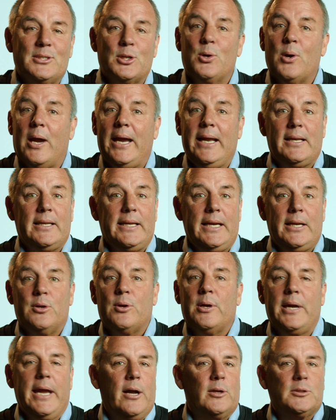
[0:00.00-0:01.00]
He's a great
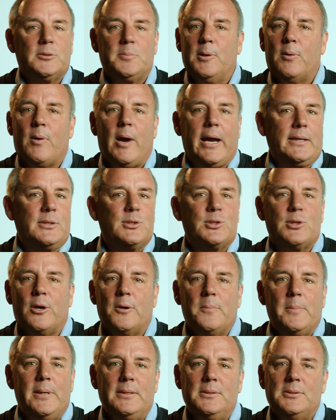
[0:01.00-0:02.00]
leader. He helps me write
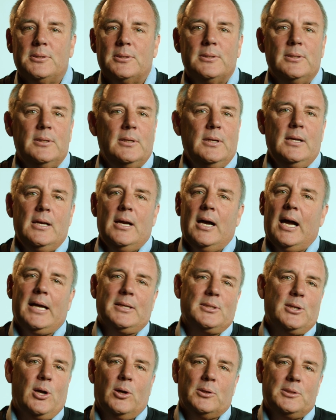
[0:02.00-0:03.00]
sermons.
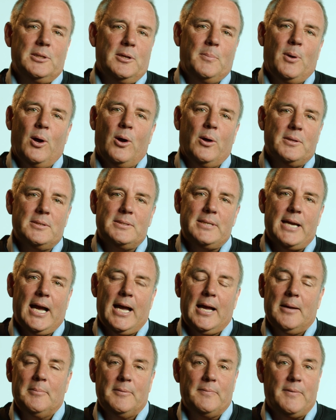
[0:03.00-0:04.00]
I talk to him all the
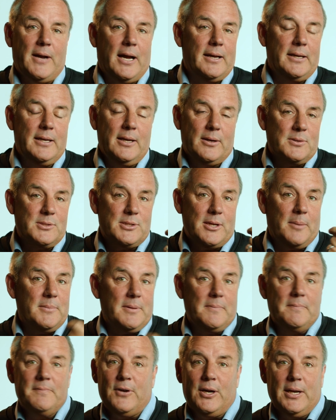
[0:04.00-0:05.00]
time. If I hear
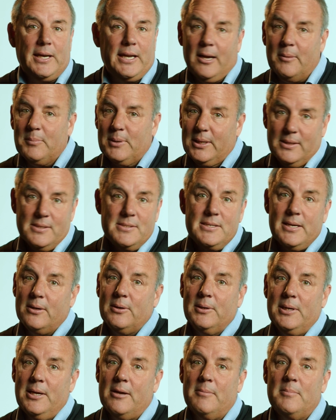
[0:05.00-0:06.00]
something funny, I'm going to
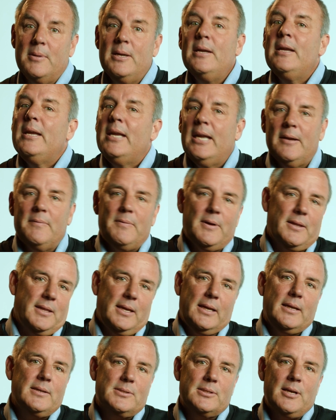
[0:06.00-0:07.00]
tell him. If I
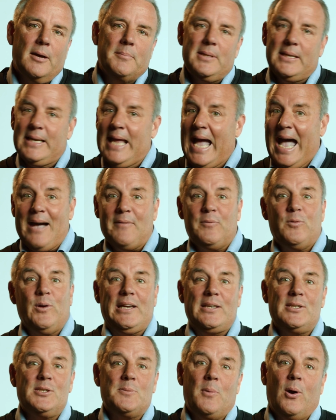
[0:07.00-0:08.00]
think of something
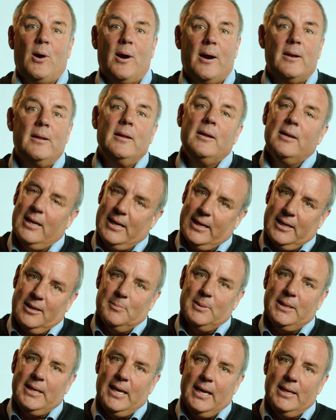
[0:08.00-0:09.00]
halfway smart, I
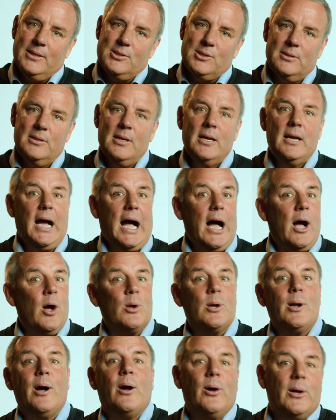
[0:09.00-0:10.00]
am a Cajun,
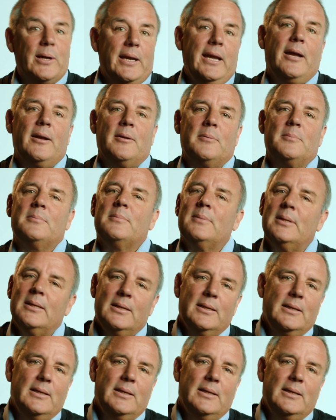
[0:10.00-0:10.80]
I'll call him,